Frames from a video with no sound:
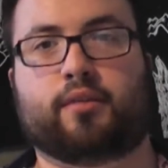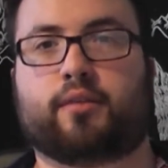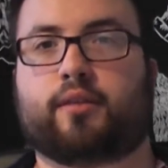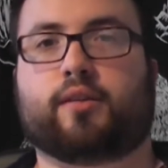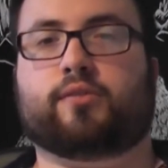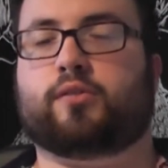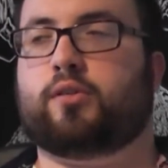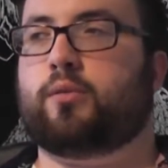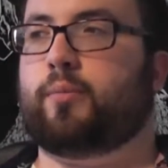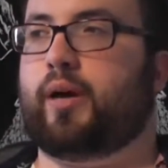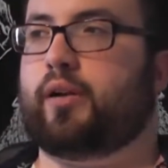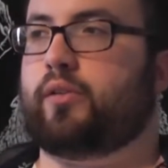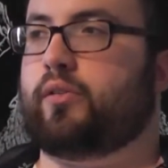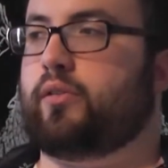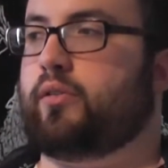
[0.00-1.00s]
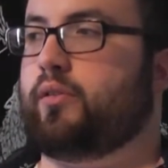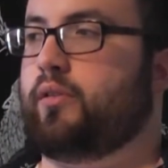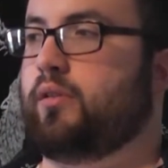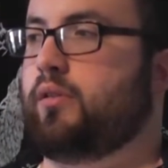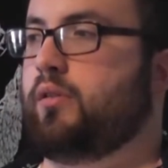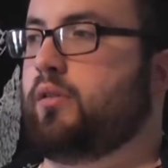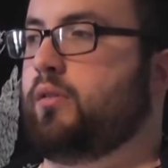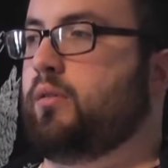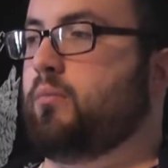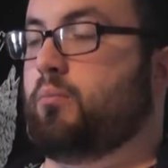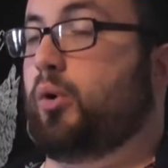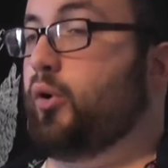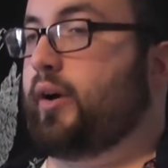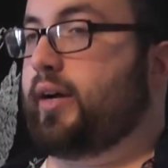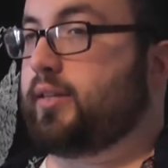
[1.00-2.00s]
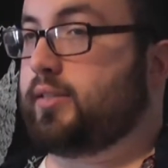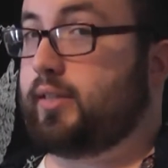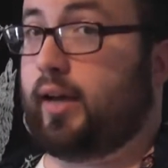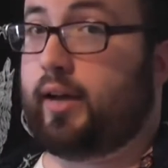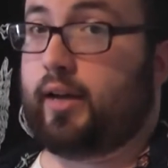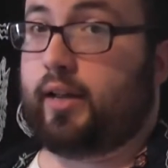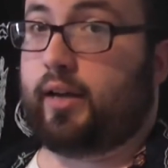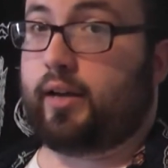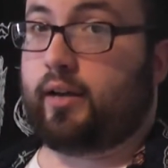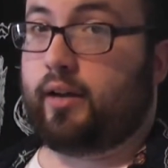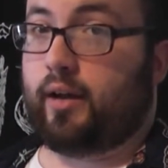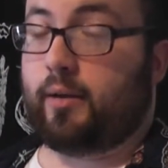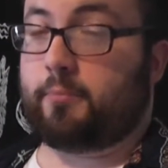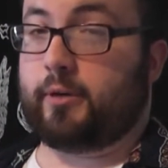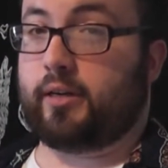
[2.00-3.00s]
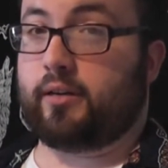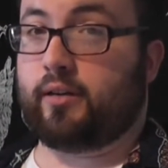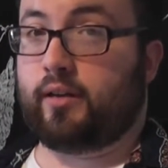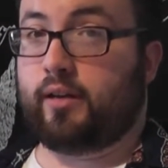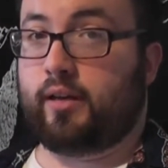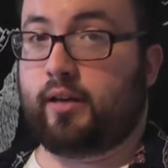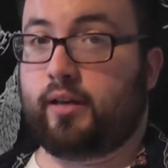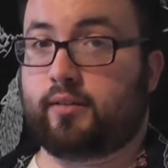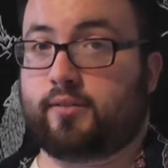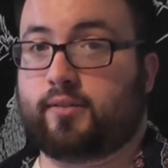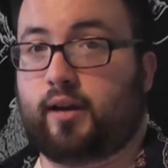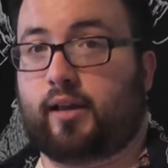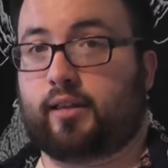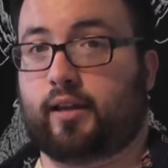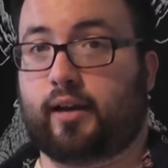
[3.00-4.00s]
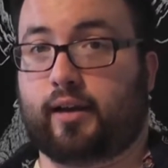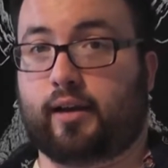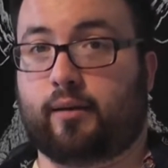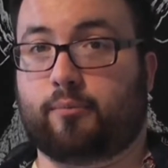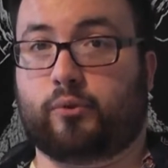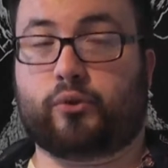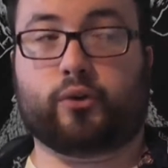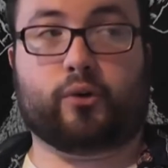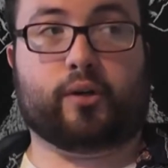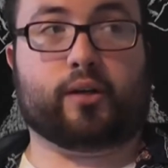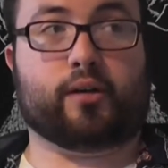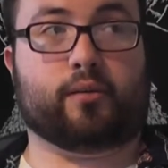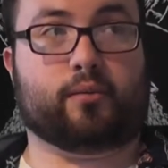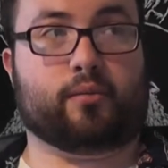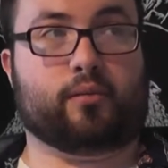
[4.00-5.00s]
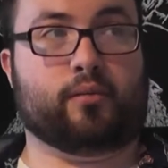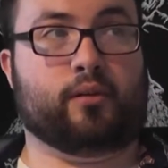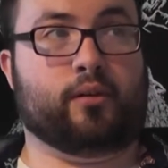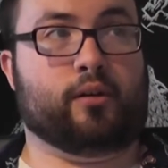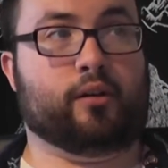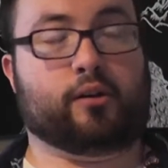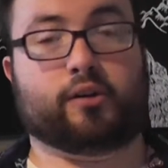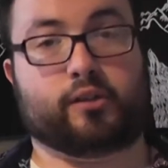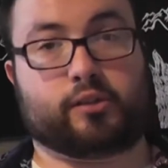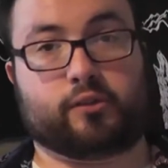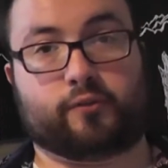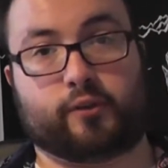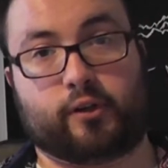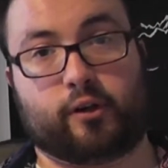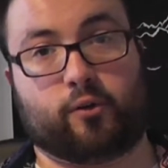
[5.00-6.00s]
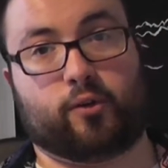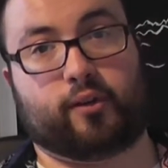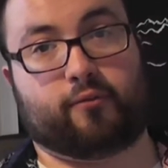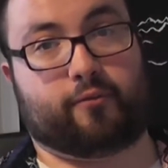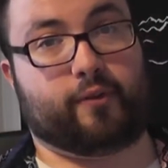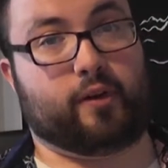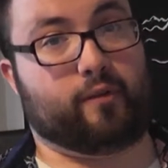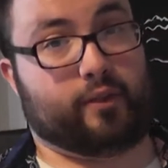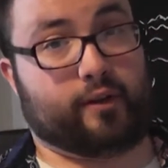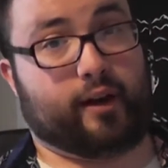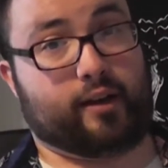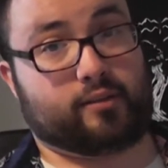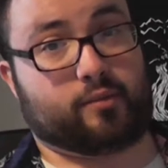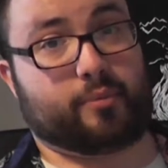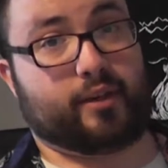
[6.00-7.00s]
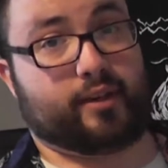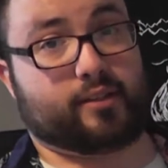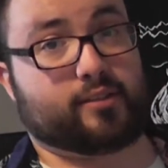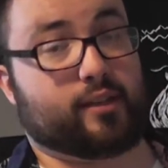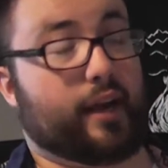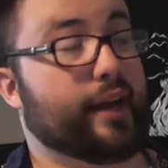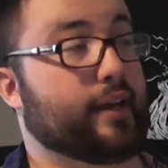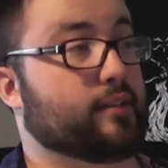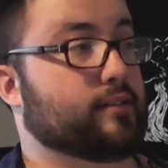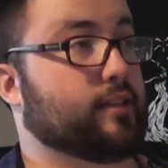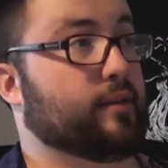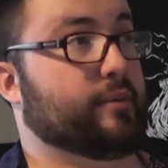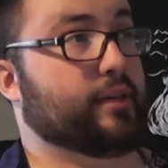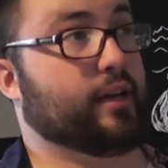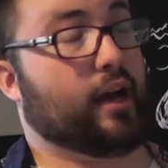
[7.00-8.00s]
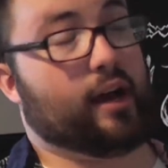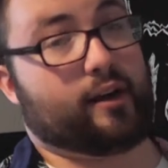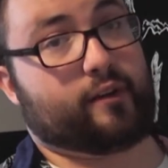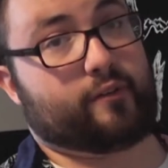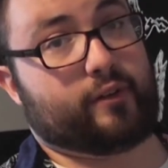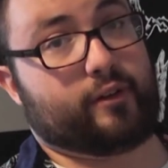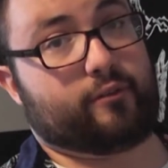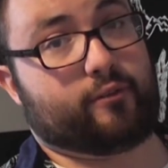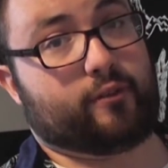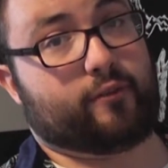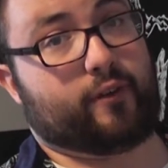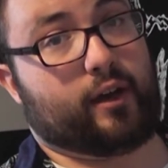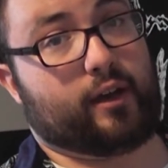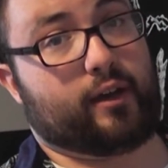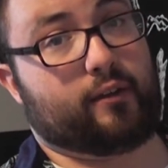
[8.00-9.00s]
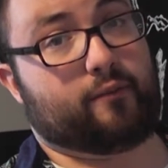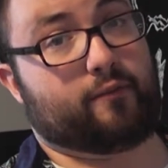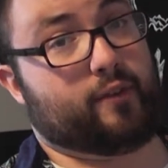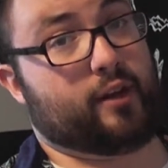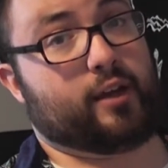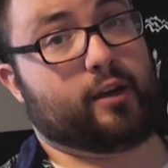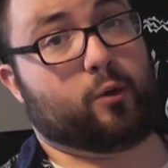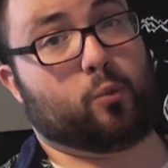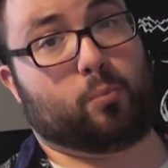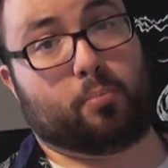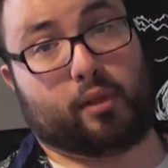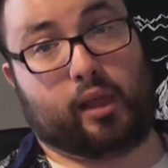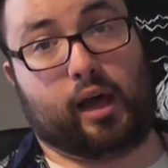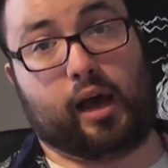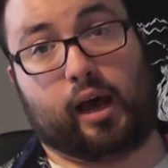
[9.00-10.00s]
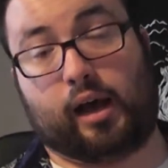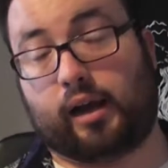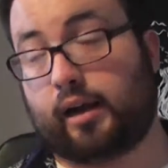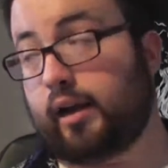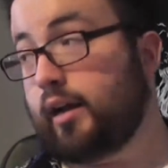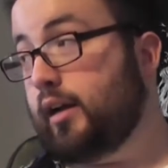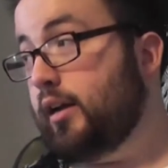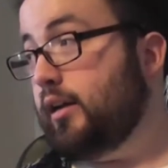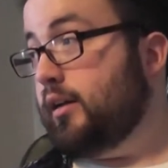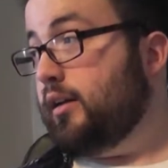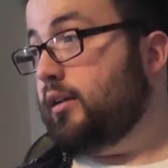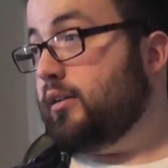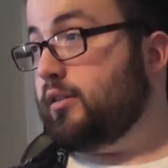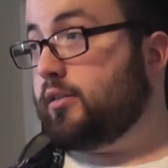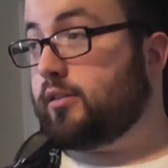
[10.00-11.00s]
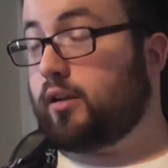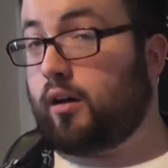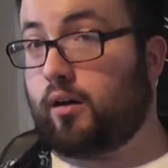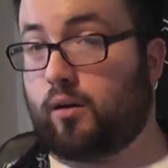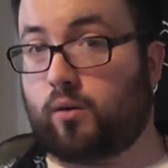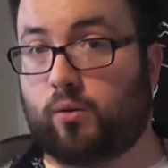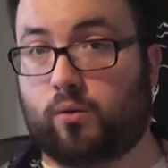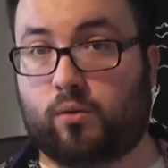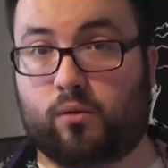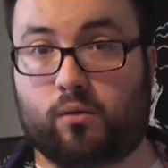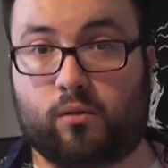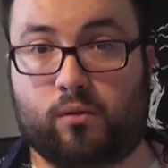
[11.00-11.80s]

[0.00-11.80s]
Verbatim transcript: this too much more exciting. I mean, it's not like I'm shooting a Christopher Nolan film and there has to be exciting cinematography for a fucking video blog. So,